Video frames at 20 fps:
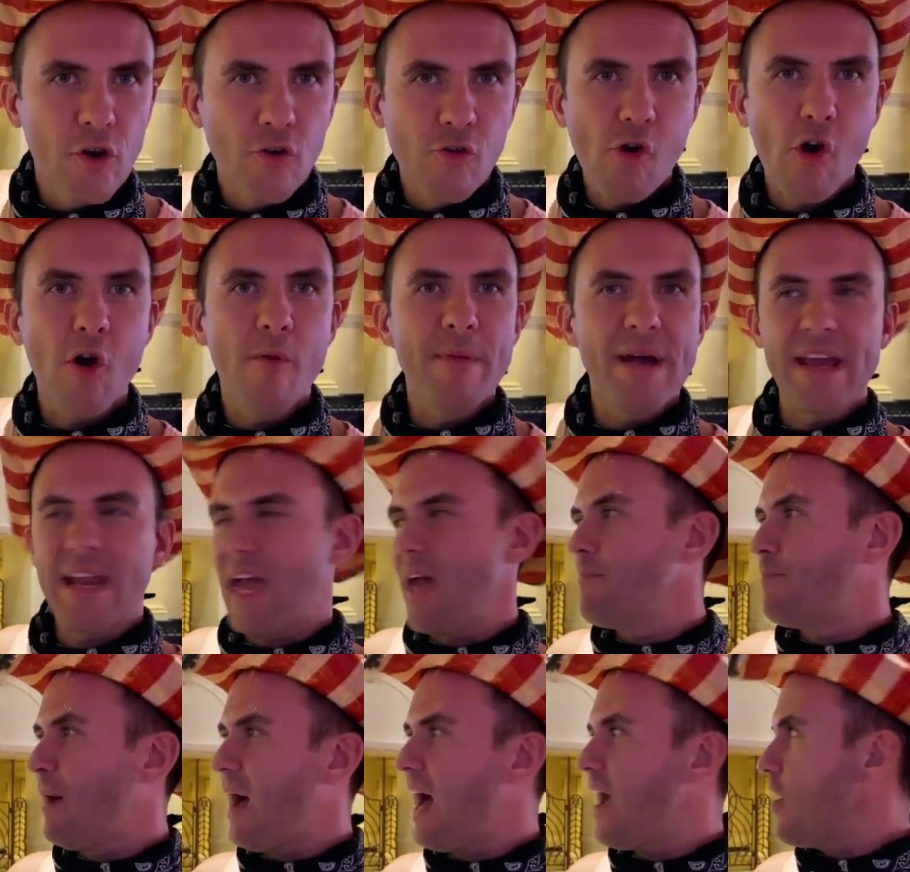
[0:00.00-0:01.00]
Roman
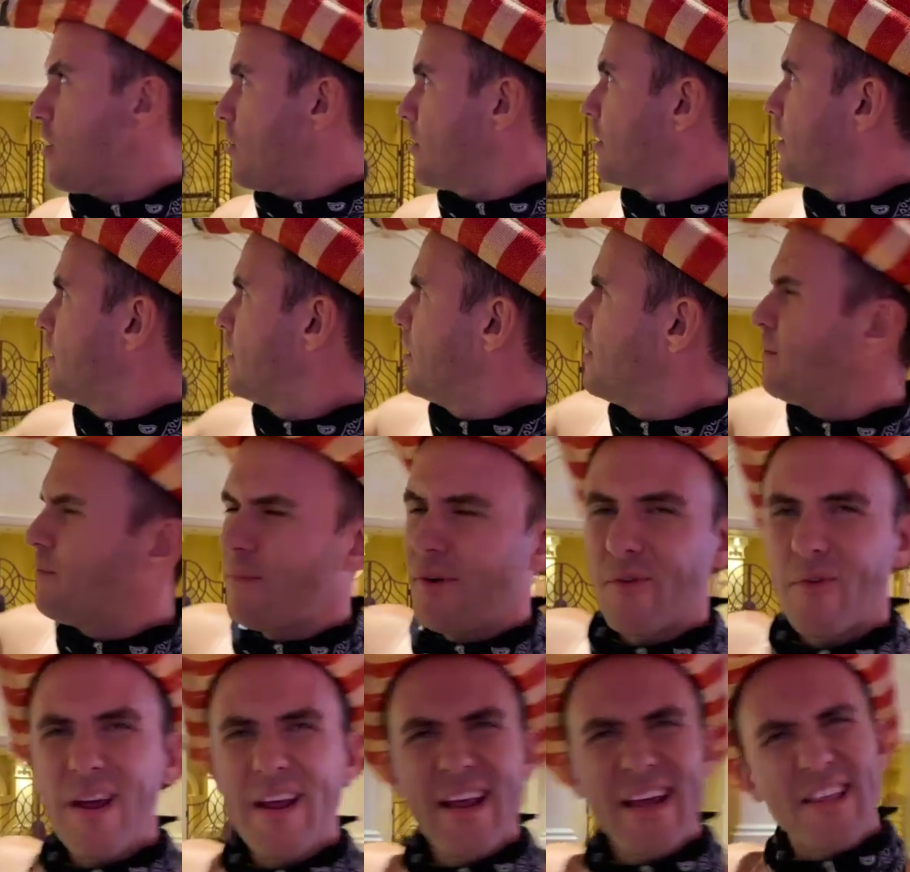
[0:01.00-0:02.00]
Empire. But
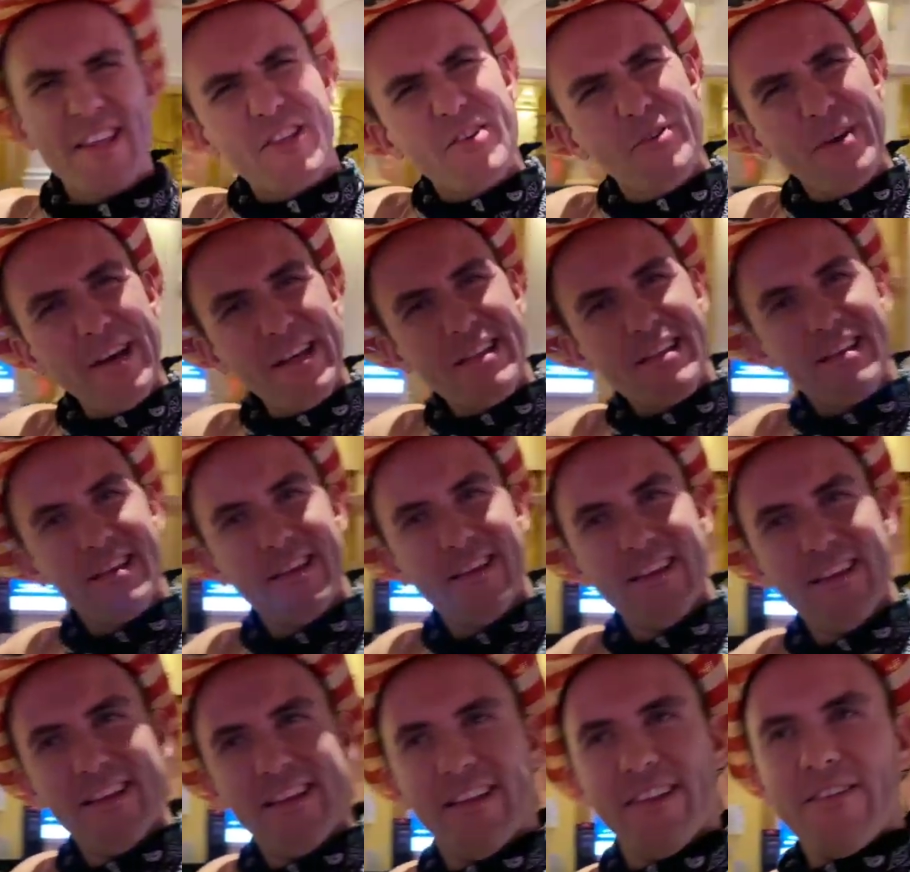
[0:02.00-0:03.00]
right next to it,
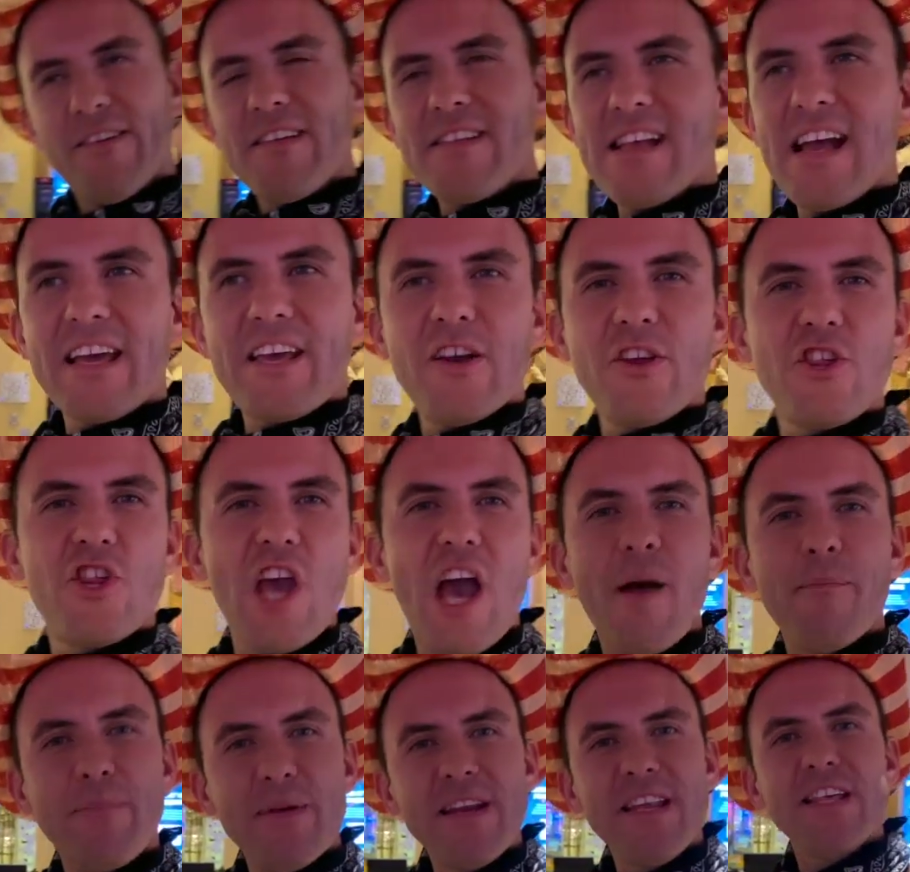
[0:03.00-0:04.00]
it's like a
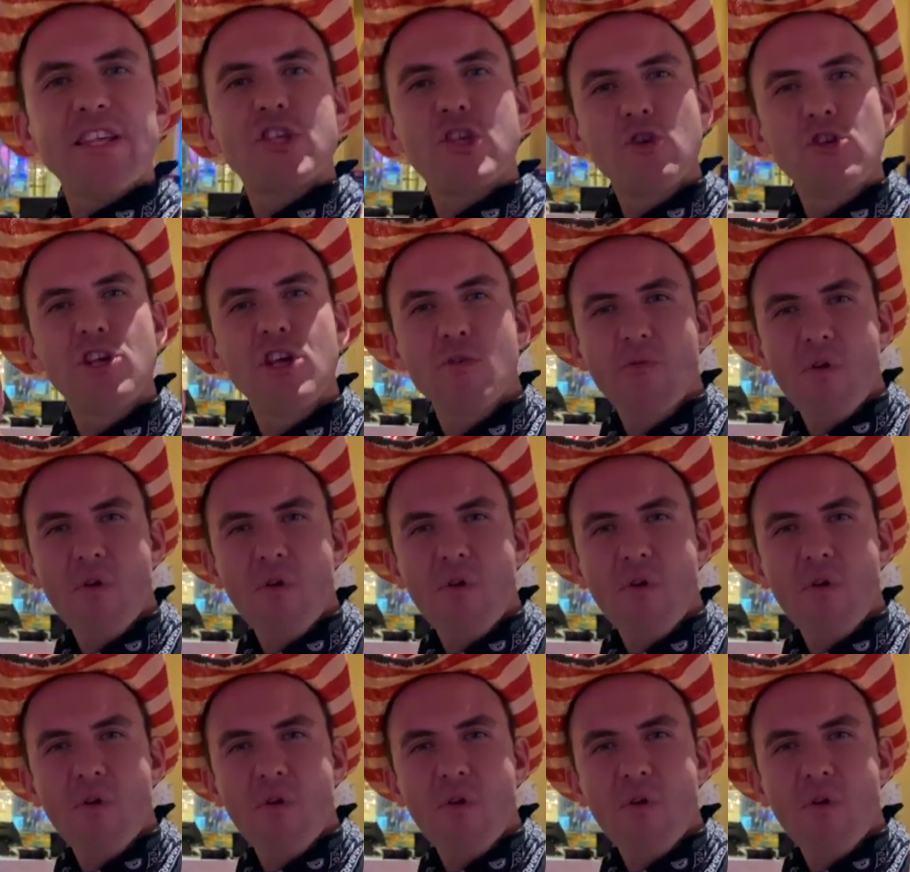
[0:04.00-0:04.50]
Japanese sushi